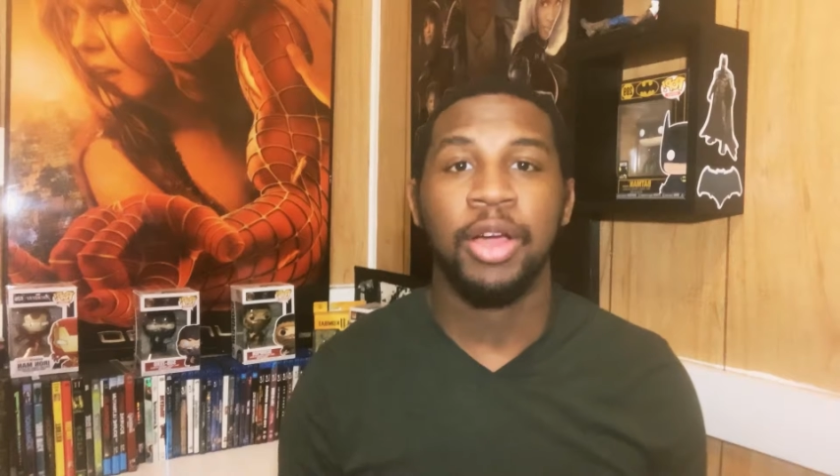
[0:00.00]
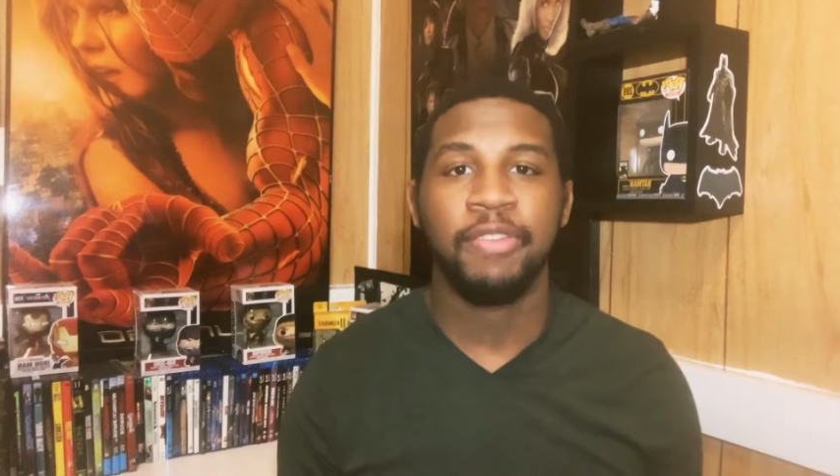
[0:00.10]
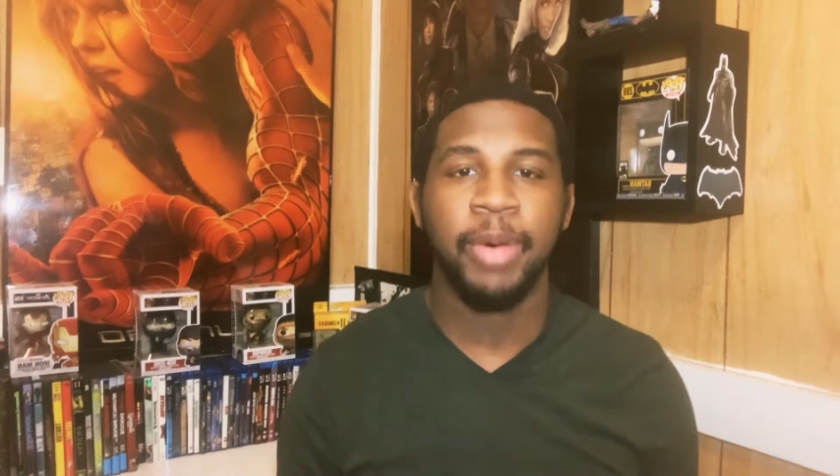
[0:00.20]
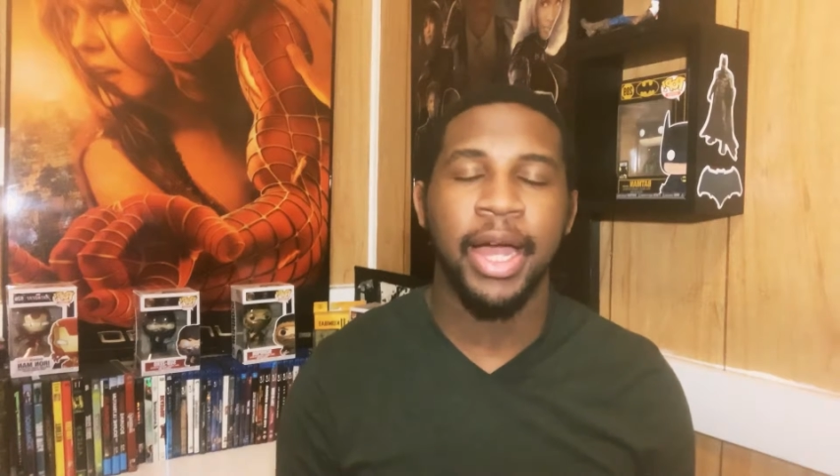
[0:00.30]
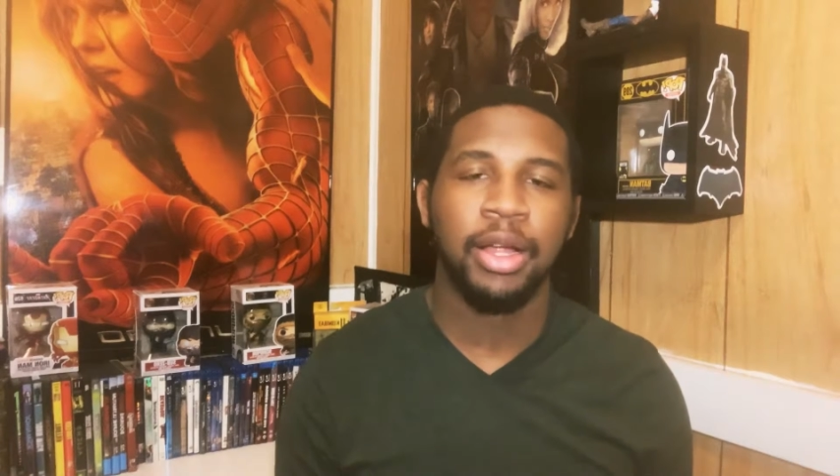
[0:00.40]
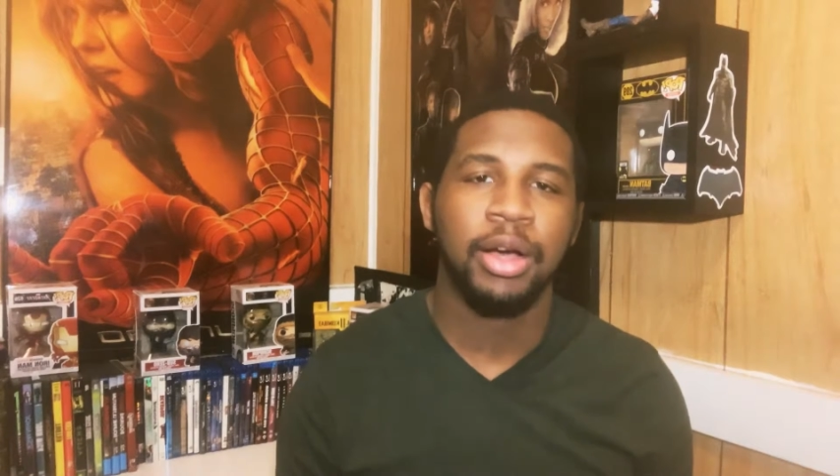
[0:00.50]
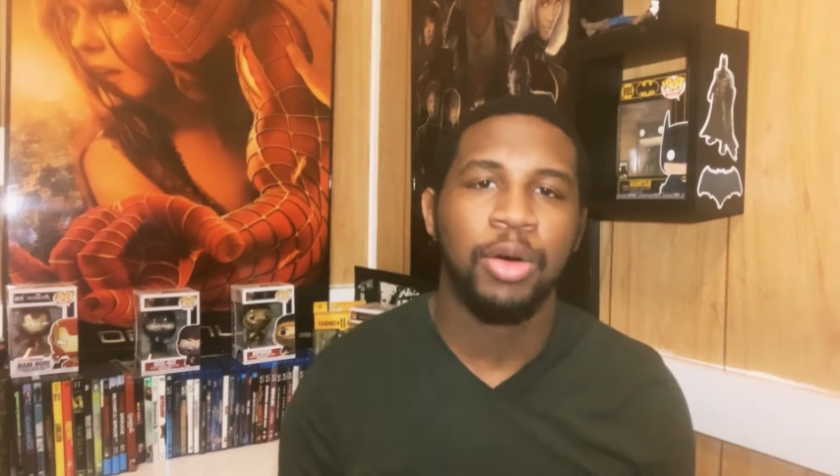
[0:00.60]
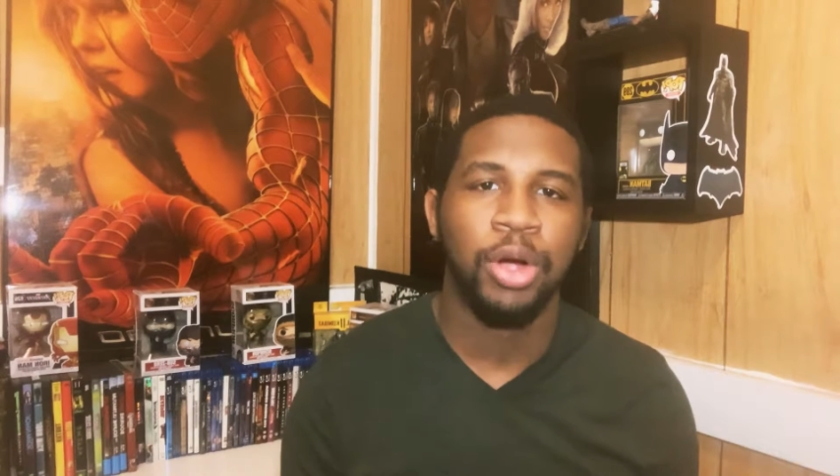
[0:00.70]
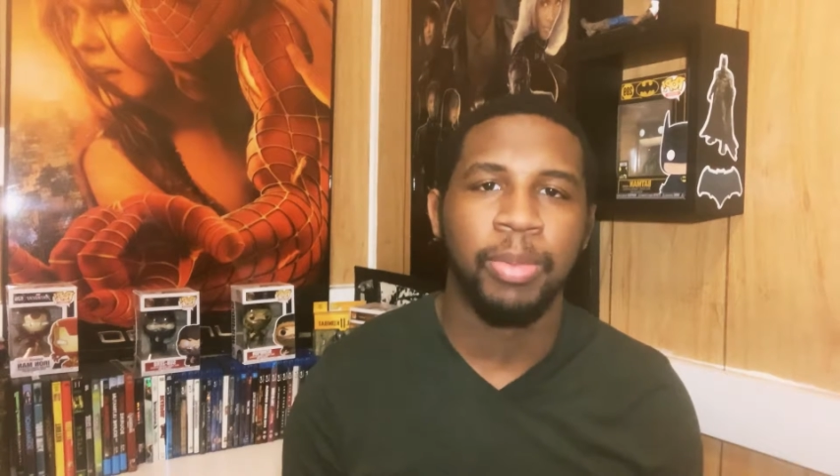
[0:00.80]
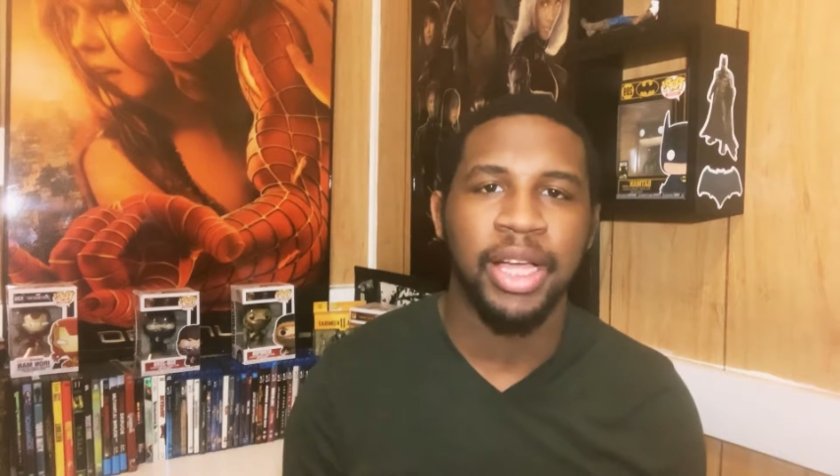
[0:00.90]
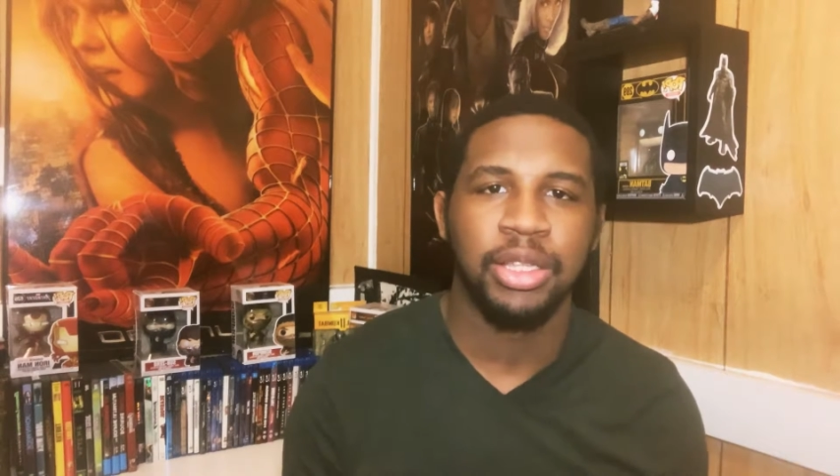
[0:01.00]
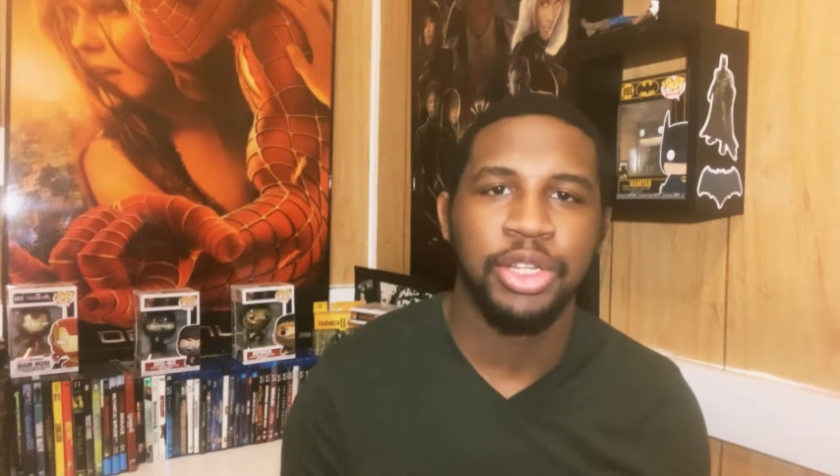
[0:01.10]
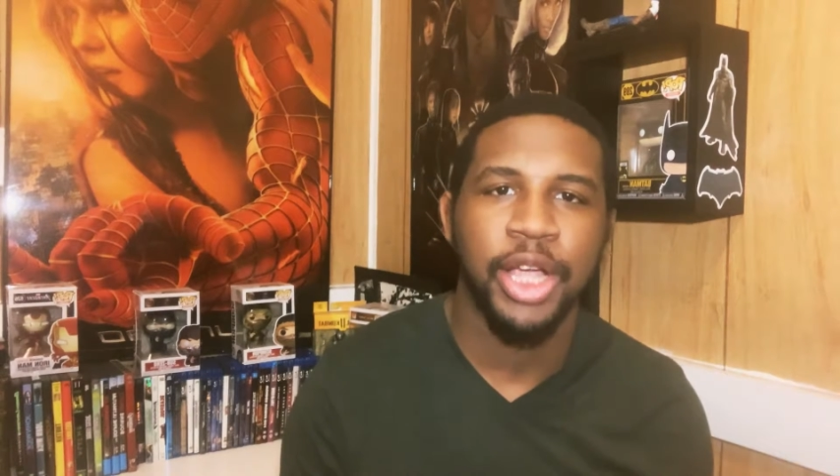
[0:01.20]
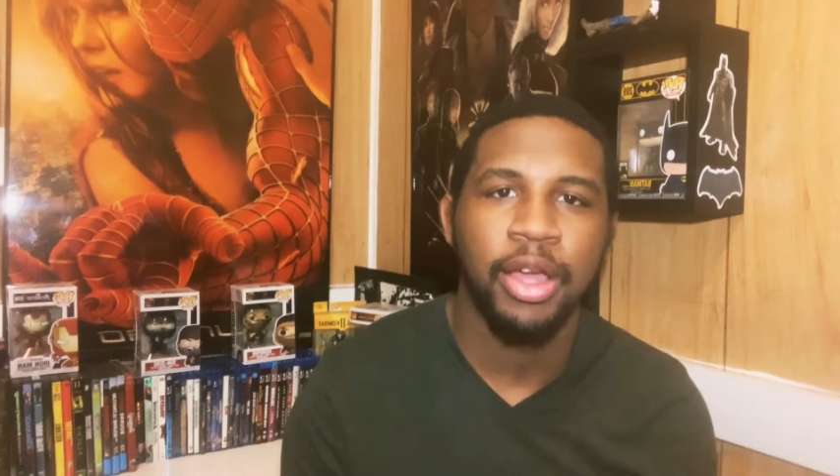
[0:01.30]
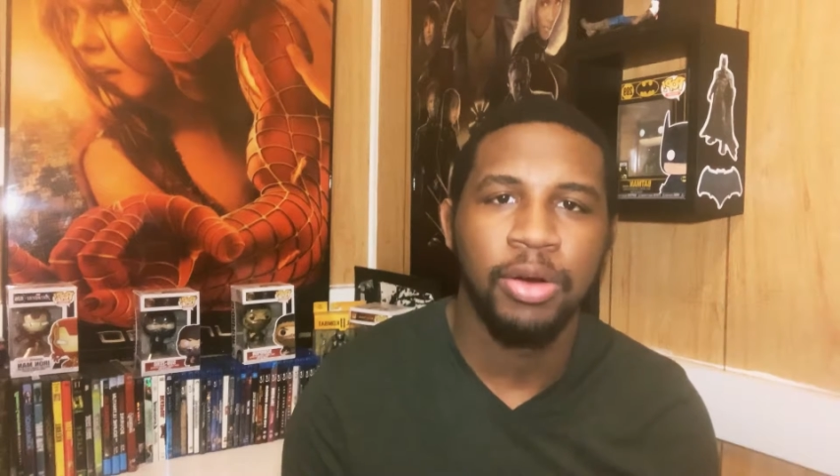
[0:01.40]
everybody, welcome back to the
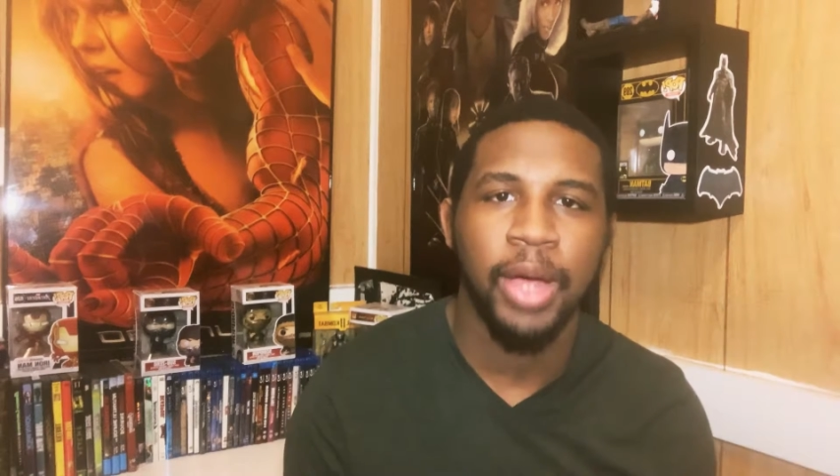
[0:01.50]
channel,